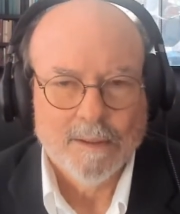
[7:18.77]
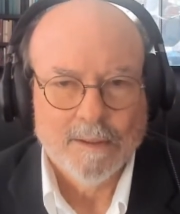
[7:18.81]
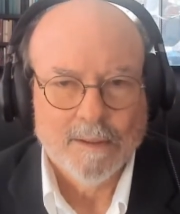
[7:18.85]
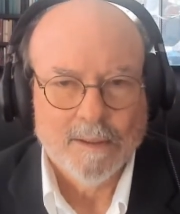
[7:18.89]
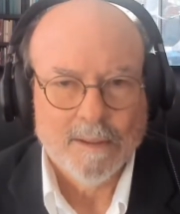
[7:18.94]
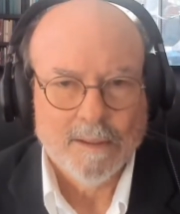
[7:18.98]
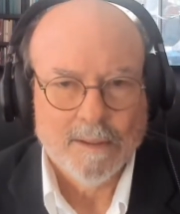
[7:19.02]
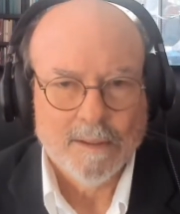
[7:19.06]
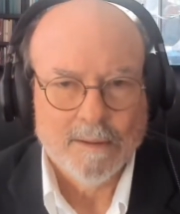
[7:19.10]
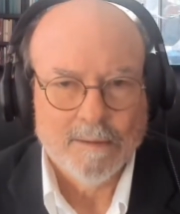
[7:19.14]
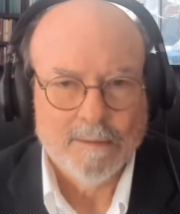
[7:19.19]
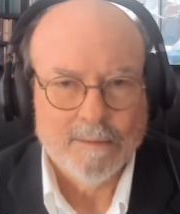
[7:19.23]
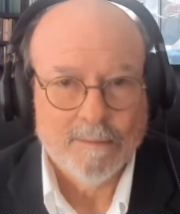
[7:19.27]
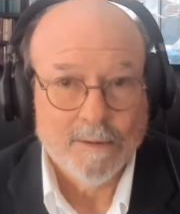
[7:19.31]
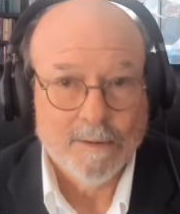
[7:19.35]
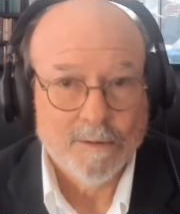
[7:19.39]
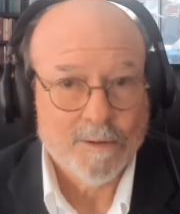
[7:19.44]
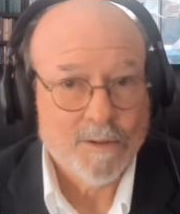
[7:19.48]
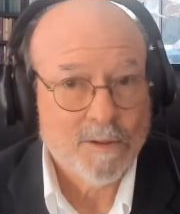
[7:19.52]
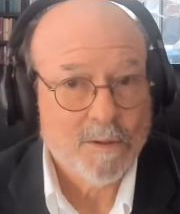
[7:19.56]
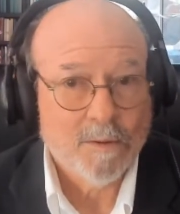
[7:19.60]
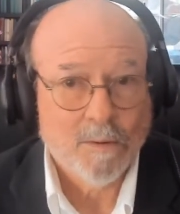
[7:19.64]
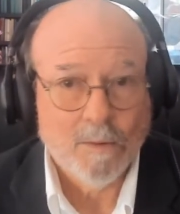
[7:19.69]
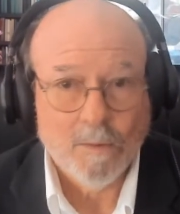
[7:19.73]

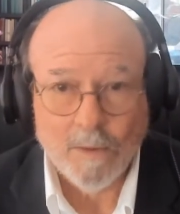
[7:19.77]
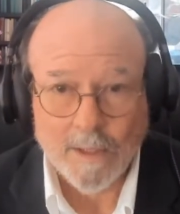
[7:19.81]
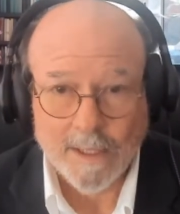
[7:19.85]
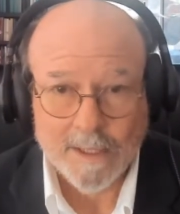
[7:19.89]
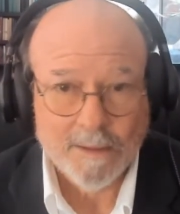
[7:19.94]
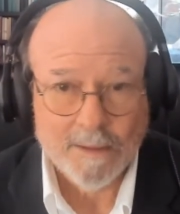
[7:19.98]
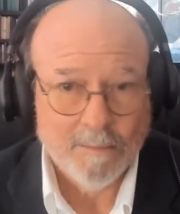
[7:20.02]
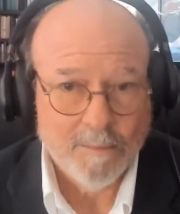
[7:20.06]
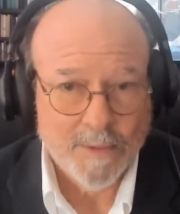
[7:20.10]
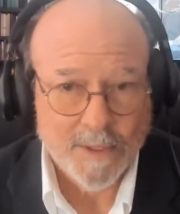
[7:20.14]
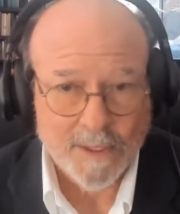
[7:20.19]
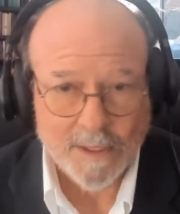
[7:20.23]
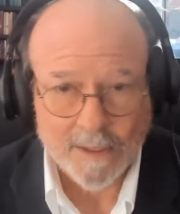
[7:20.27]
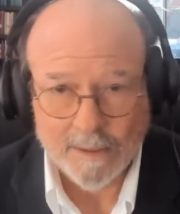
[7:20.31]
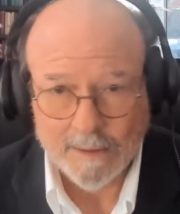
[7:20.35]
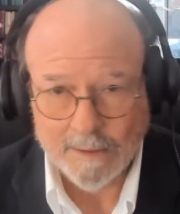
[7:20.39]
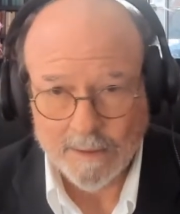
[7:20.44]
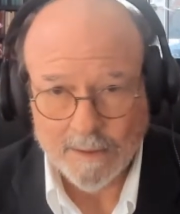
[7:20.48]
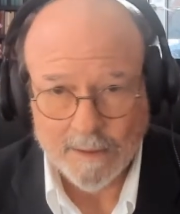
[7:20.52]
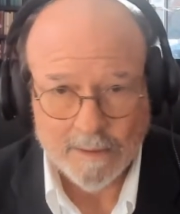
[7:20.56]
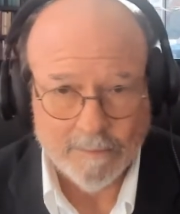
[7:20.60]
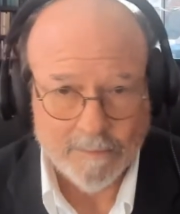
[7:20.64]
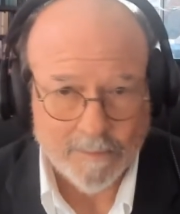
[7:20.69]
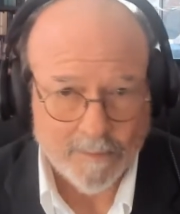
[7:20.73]
there's quite a bit
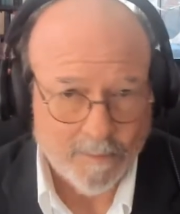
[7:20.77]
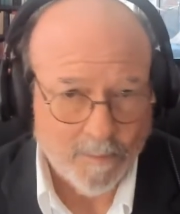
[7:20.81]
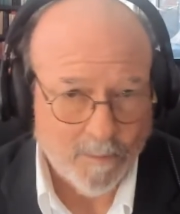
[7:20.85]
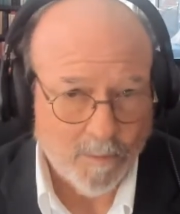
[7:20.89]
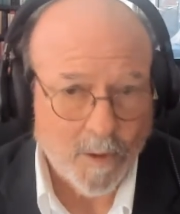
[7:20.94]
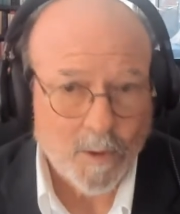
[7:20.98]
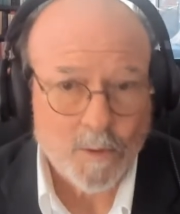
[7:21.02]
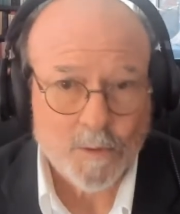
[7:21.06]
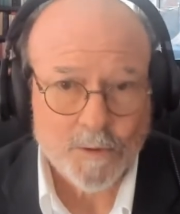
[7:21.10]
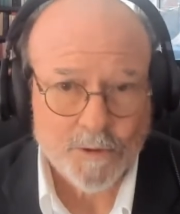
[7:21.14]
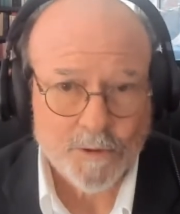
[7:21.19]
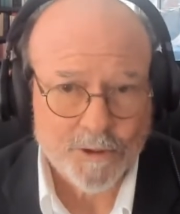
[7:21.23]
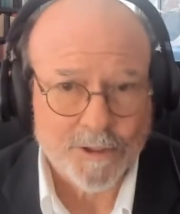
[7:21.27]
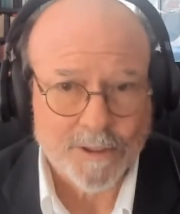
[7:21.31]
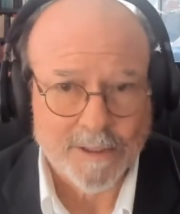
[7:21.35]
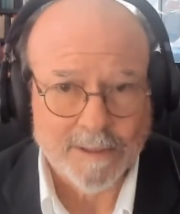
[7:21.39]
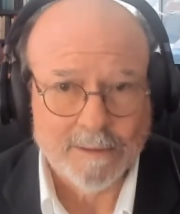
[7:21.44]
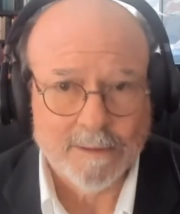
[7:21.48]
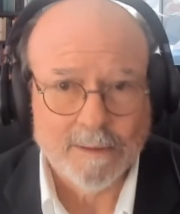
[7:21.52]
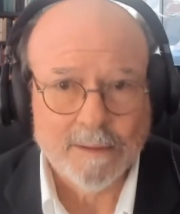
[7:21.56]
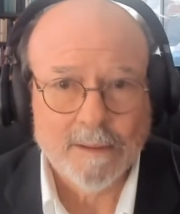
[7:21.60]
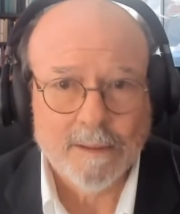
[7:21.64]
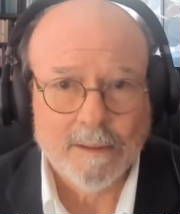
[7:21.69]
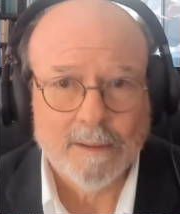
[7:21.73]
of
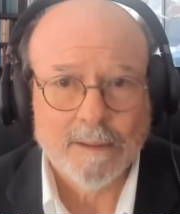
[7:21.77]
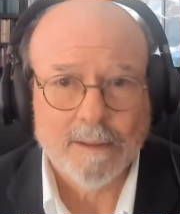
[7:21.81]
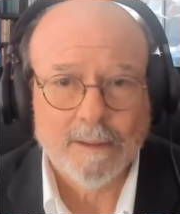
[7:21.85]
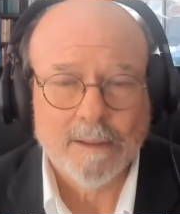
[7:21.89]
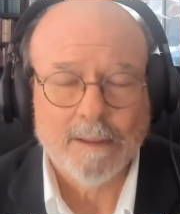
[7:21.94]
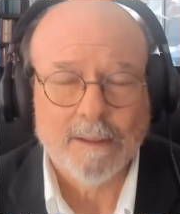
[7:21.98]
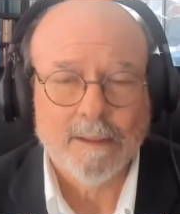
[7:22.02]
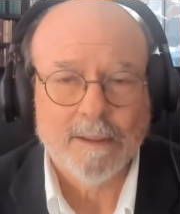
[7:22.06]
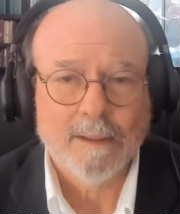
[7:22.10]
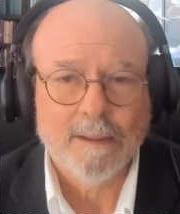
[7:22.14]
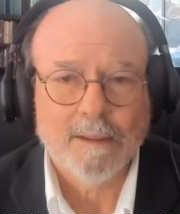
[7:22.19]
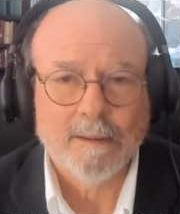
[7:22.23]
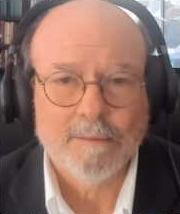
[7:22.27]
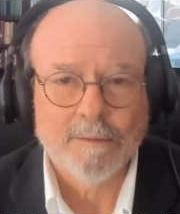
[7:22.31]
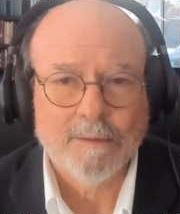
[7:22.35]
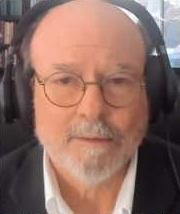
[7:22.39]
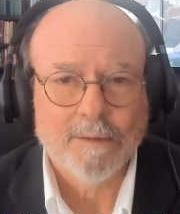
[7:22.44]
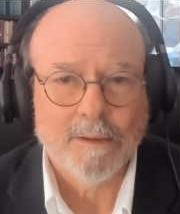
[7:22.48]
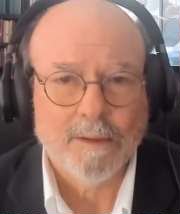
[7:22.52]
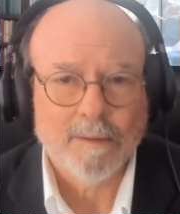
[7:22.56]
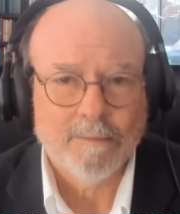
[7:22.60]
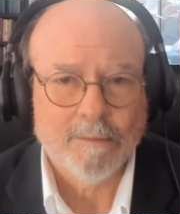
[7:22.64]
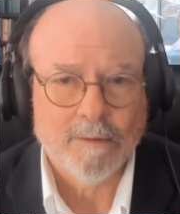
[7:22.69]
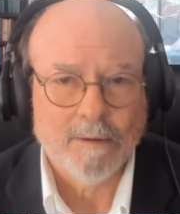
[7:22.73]
erosion
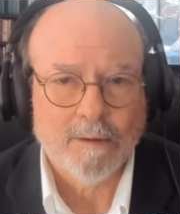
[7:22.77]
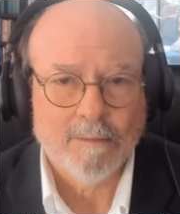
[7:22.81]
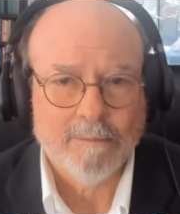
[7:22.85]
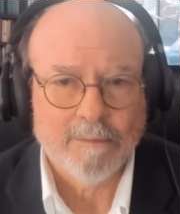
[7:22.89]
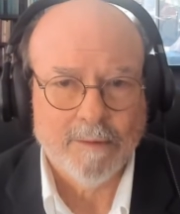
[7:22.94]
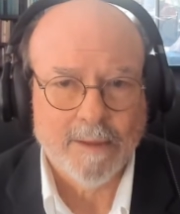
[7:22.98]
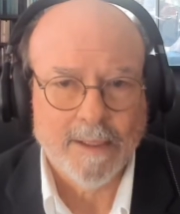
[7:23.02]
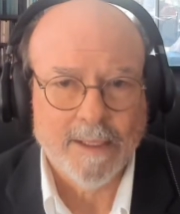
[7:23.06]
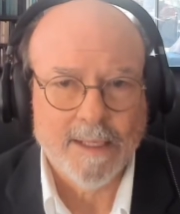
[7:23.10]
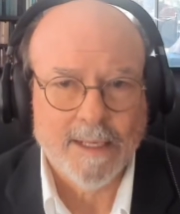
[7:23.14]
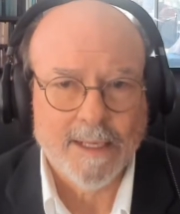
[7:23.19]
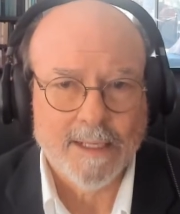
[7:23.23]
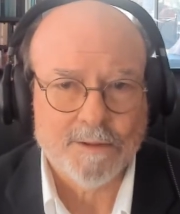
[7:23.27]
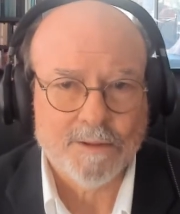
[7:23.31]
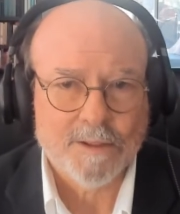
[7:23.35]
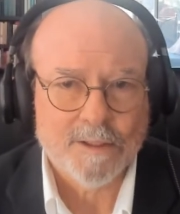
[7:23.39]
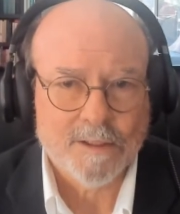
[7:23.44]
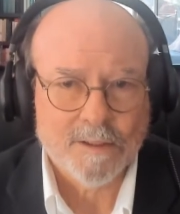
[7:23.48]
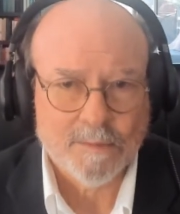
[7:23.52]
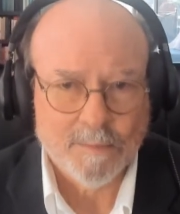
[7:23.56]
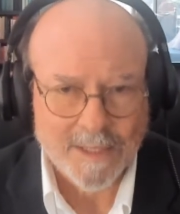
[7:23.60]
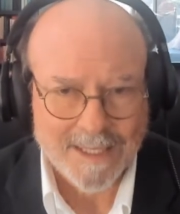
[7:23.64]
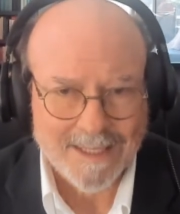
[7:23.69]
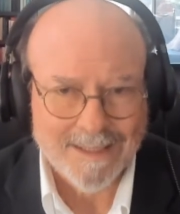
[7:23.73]
of our
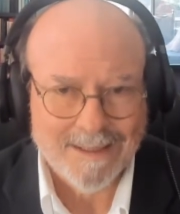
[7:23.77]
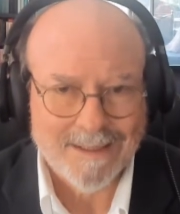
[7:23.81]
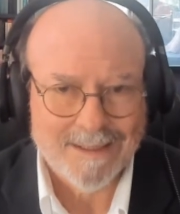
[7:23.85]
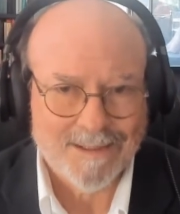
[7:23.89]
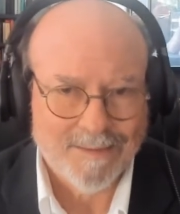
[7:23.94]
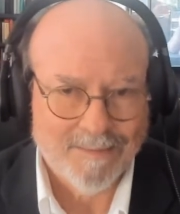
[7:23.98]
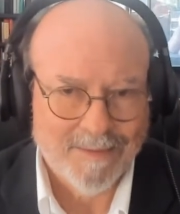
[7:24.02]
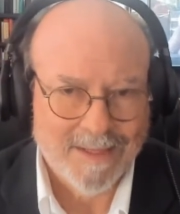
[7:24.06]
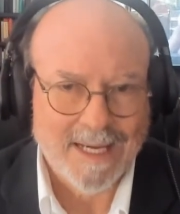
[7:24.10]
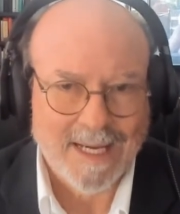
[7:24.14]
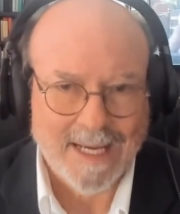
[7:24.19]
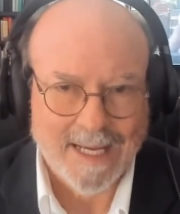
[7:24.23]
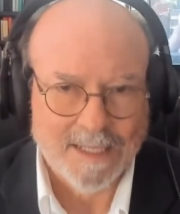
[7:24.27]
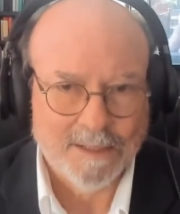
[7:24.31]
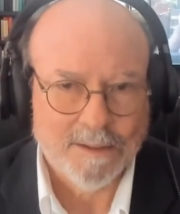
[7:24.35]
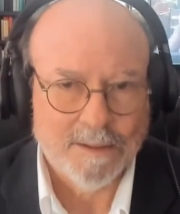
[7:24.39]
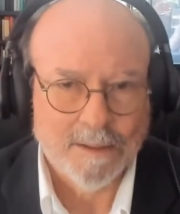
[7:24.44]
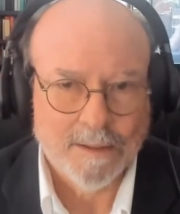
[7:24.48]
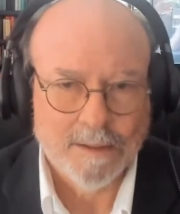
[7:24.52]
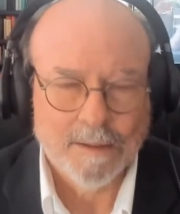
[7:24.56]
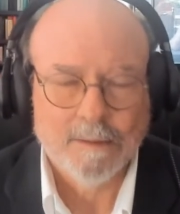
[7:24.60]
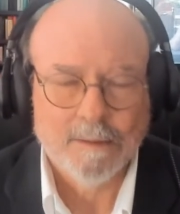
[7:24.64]
finances because of that.